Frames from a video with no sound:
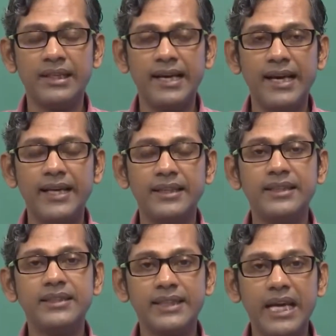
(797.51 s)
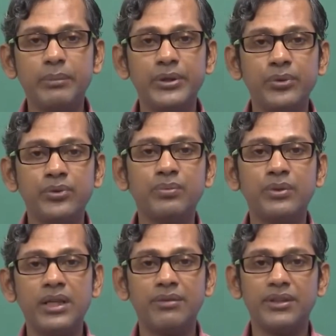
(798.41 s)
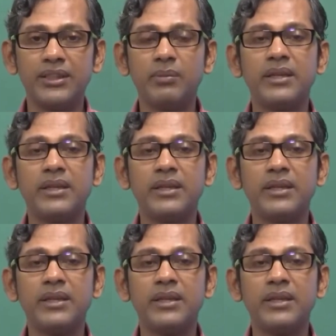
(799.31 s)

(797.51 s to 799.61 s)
and this can be used for toughening.